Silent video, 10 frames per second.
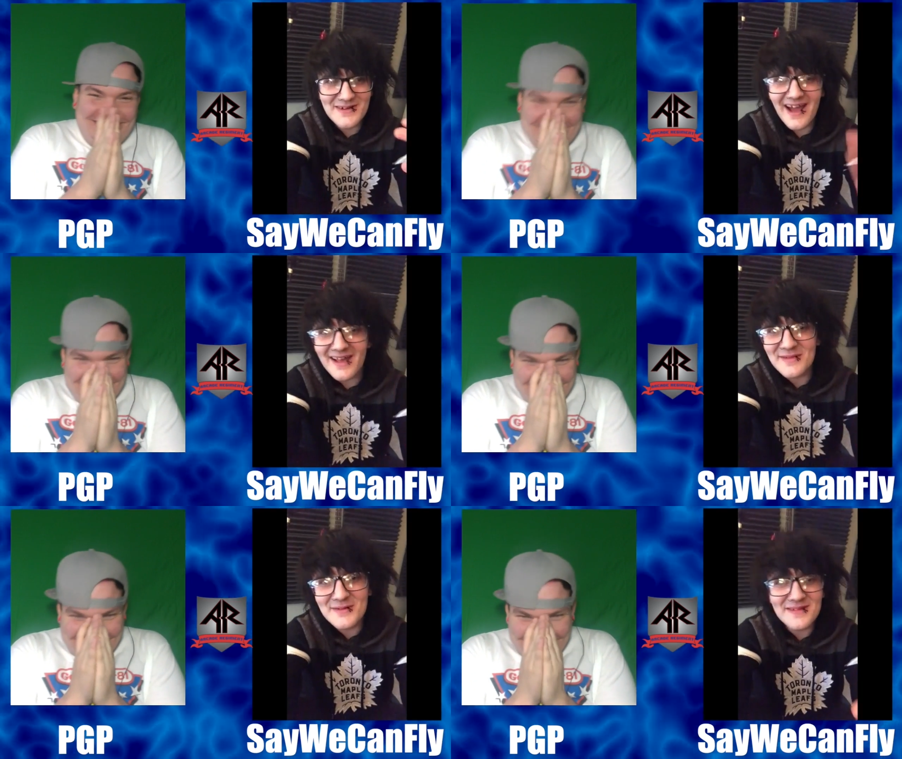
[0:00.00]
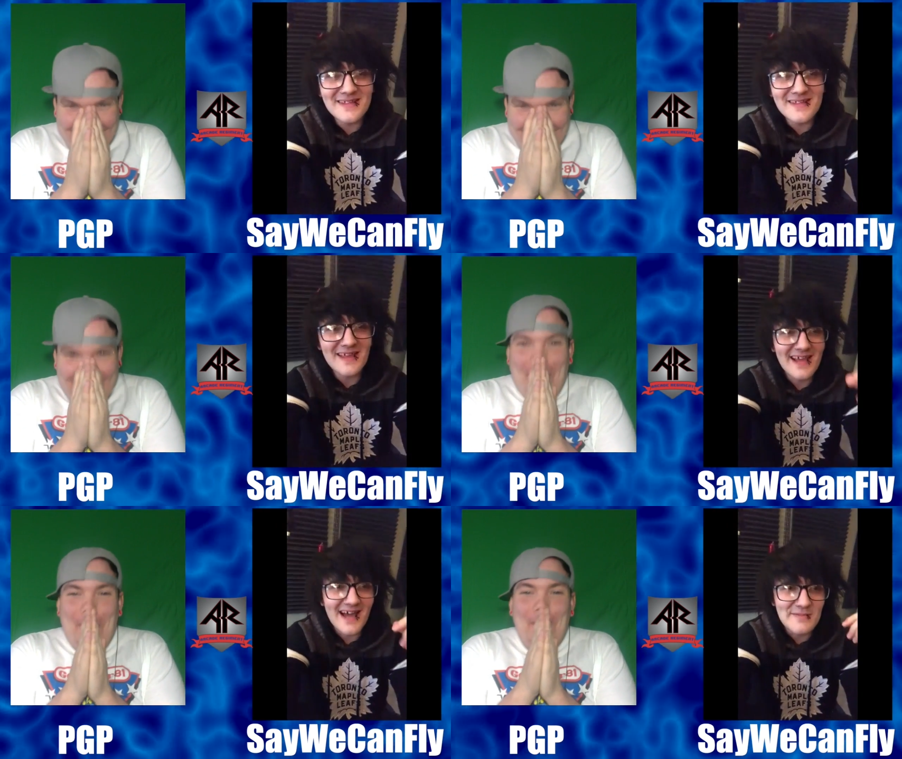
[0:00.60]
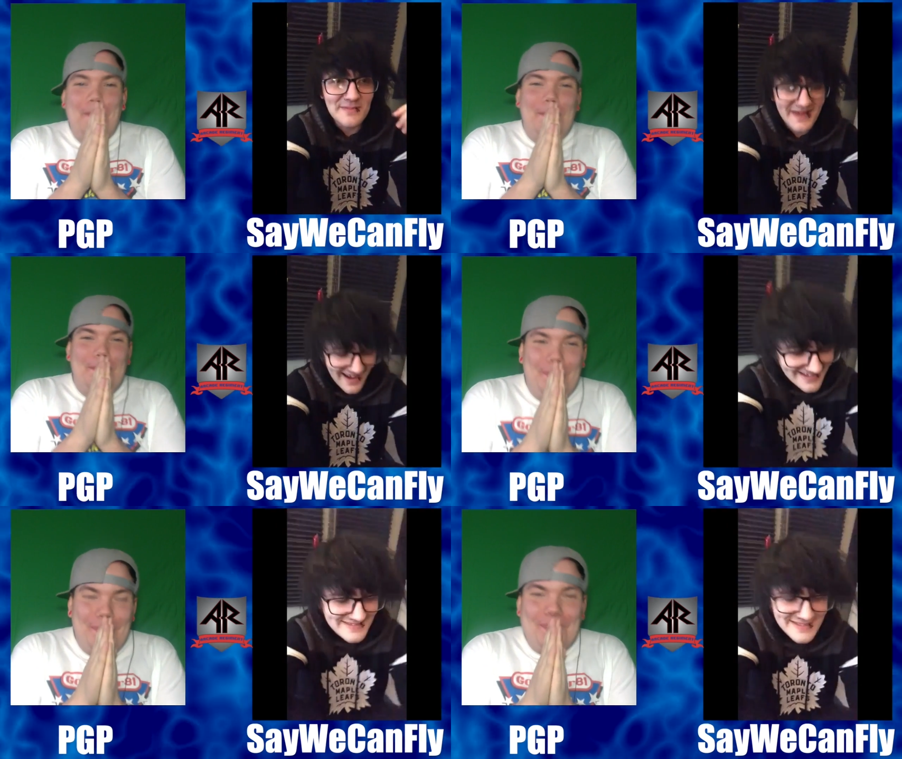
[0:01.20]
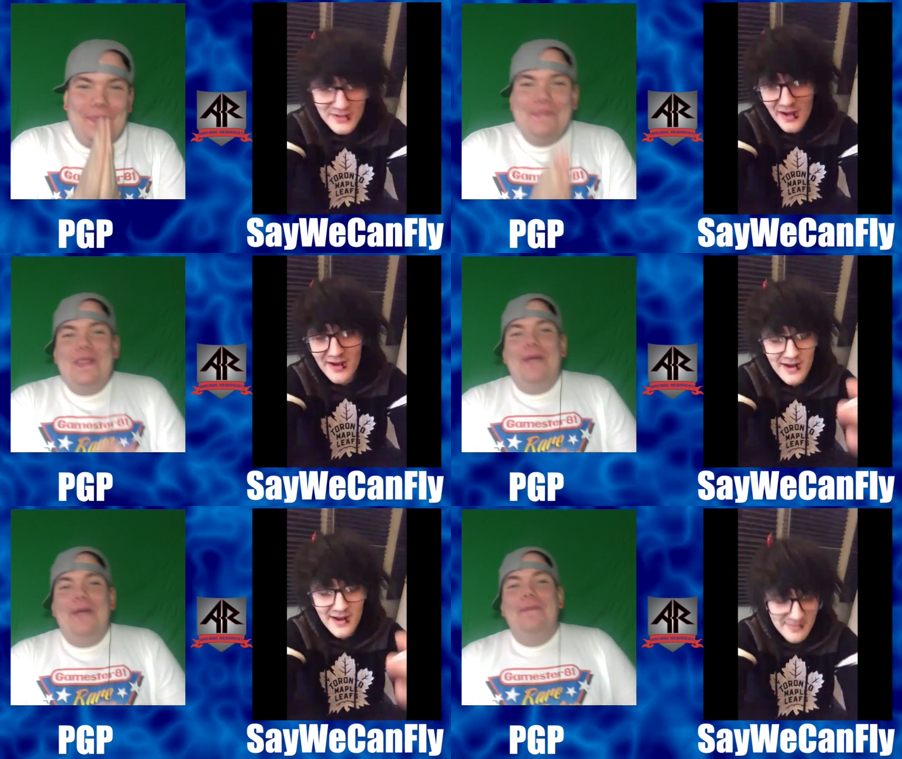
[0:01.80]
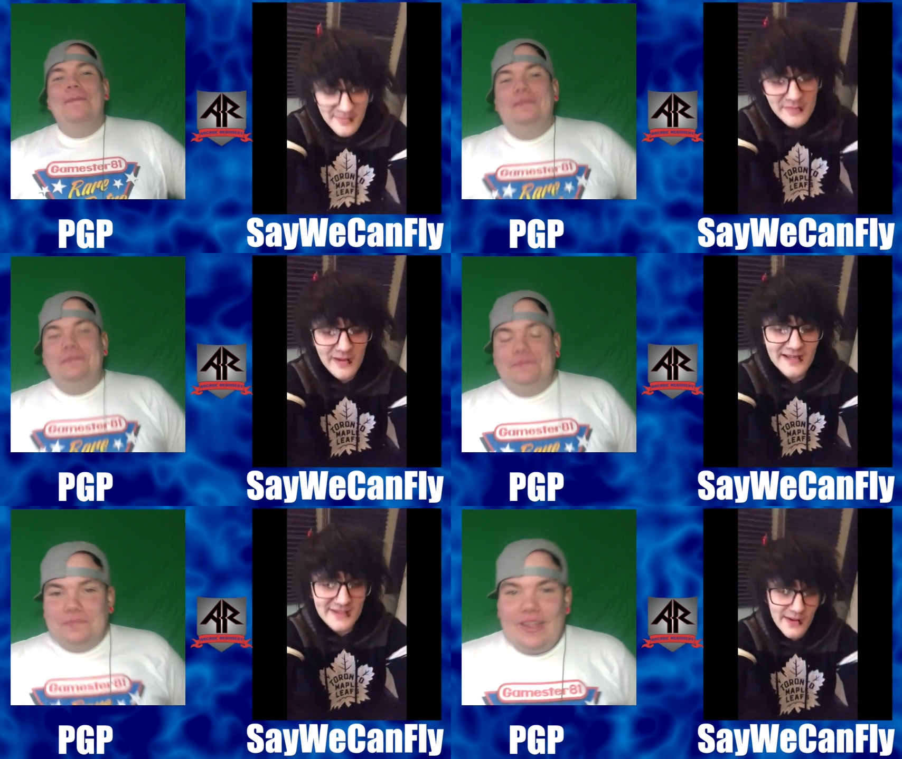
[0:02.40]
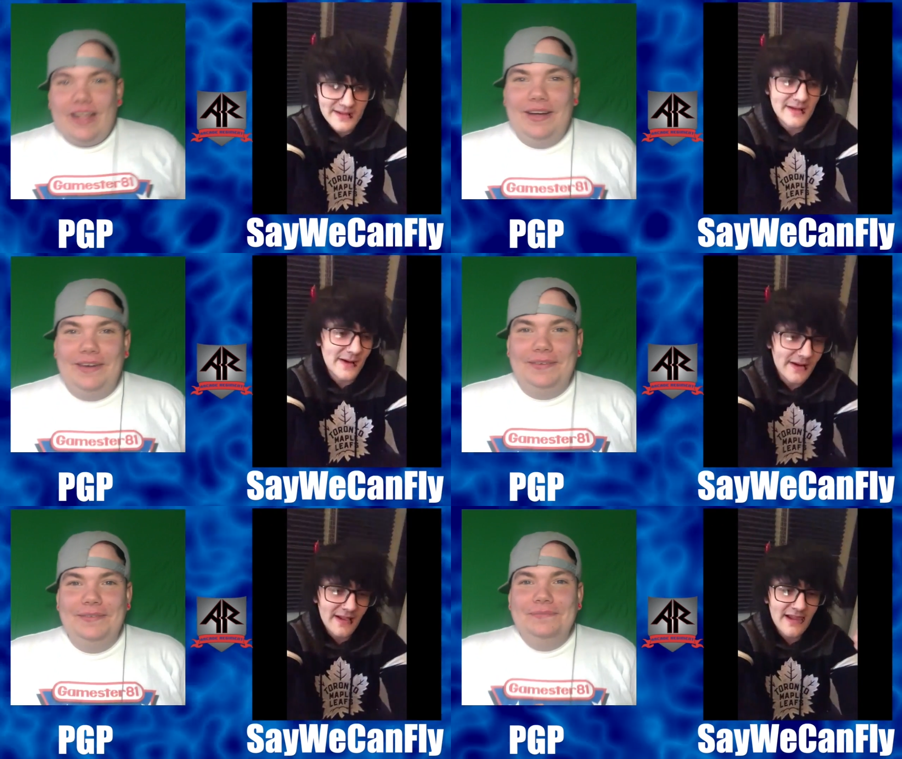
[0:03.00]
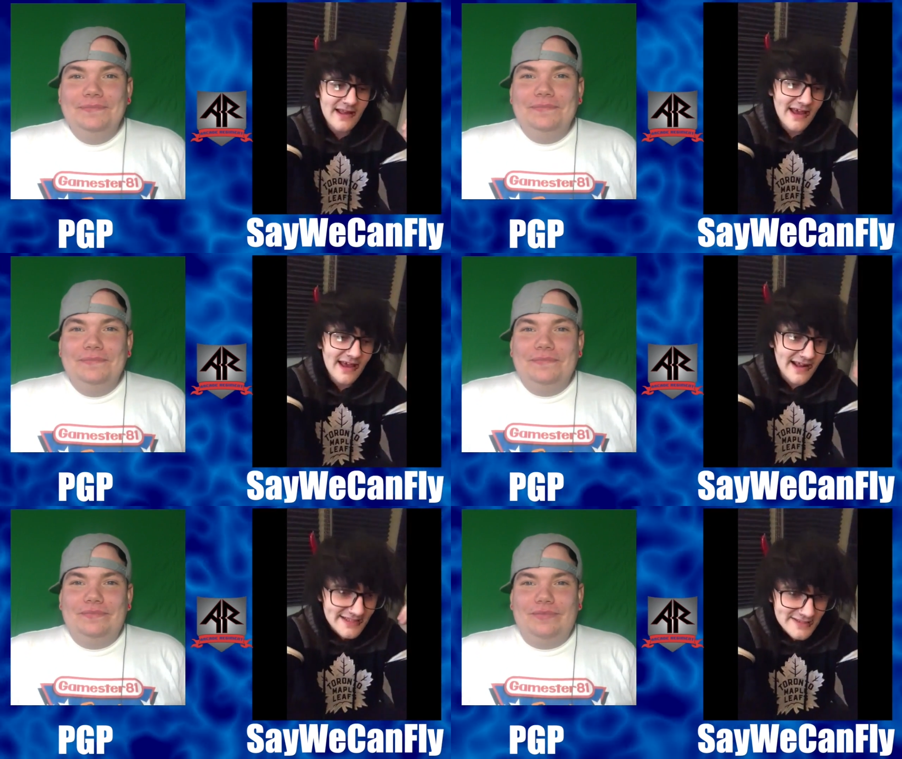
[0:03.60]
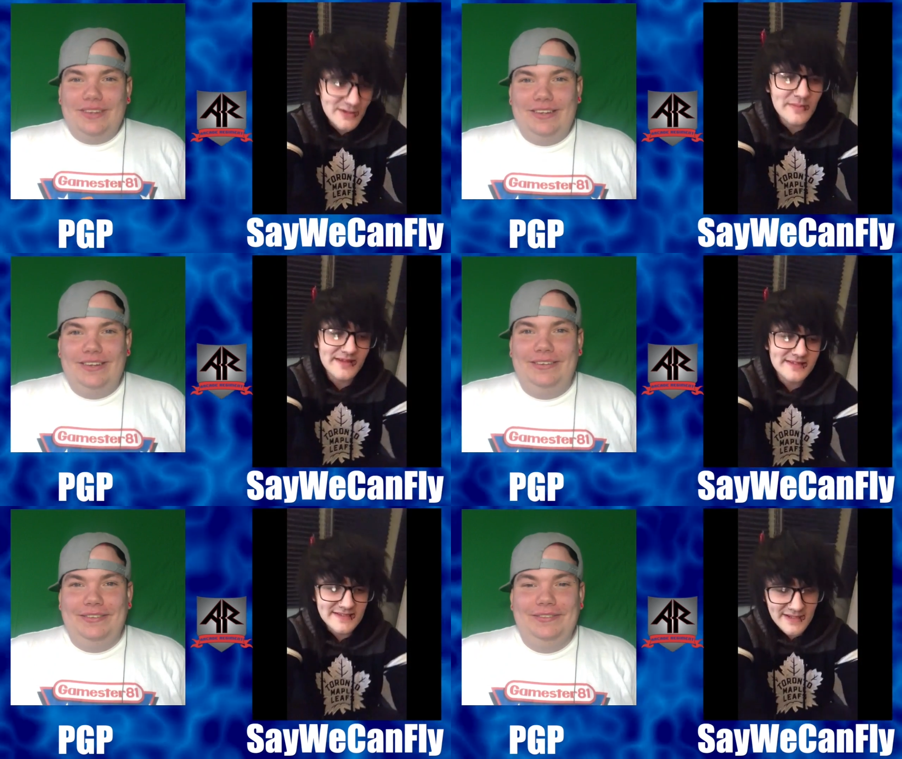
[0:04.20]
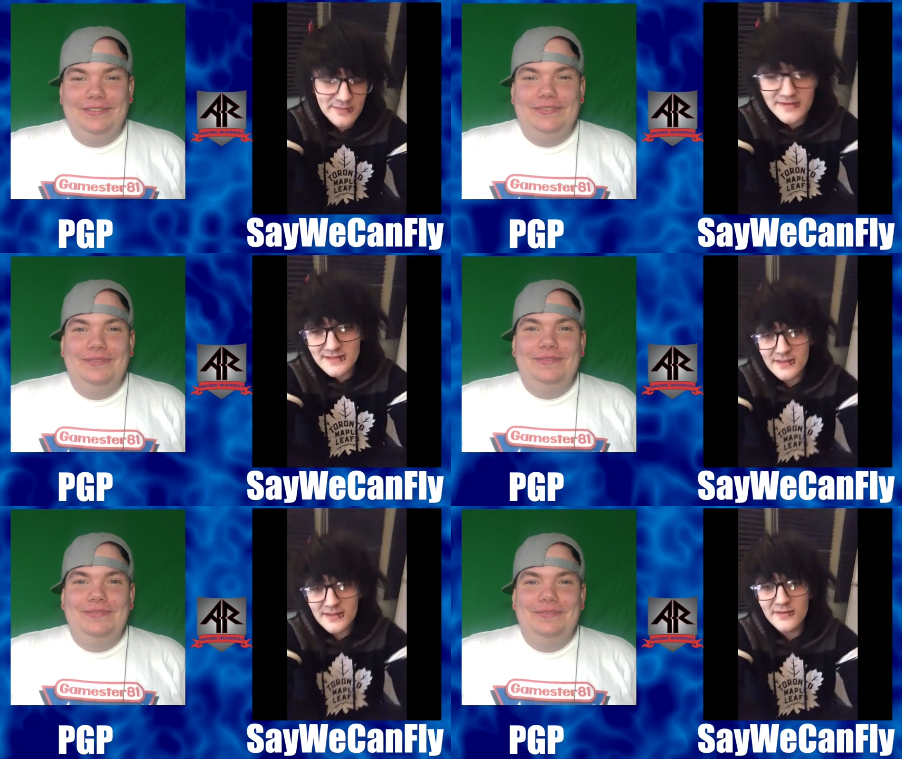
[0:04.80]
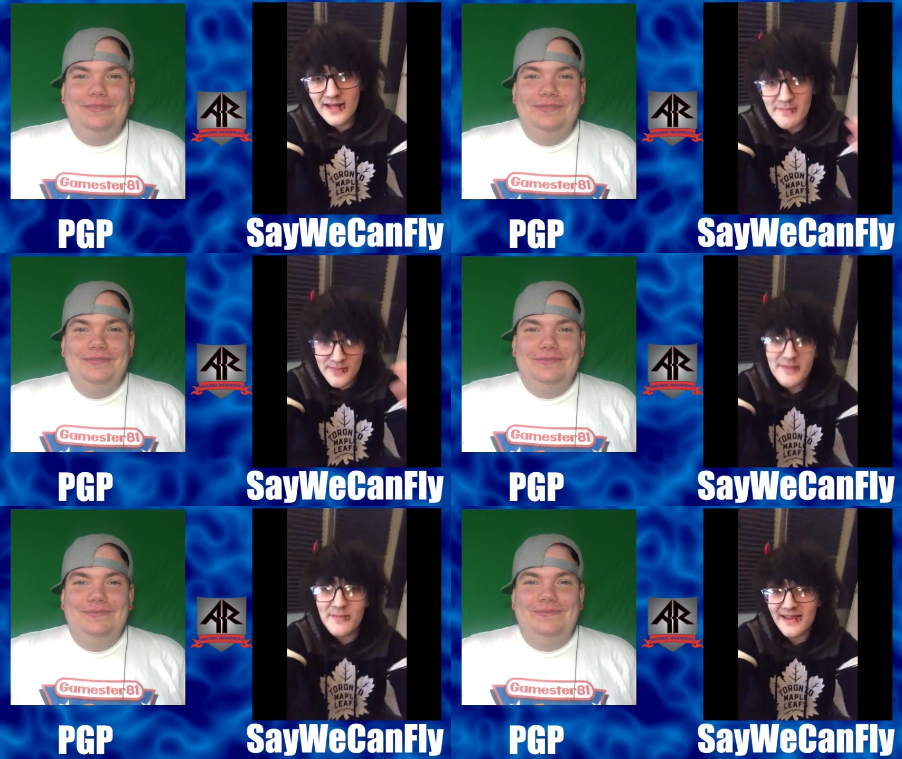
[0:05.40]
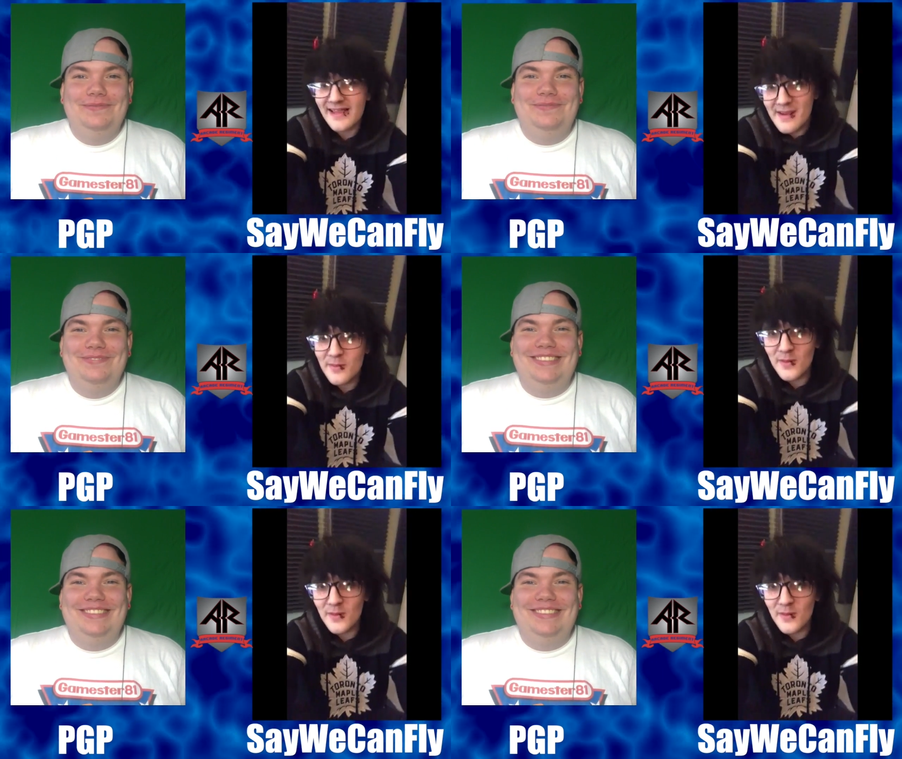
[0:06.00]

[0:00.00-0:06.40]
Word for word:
Speaker 1: dude, I literally like I I got so I, I, remember playing Donkey Kong and I got so pissed because I couldn't be this level and I bit my Game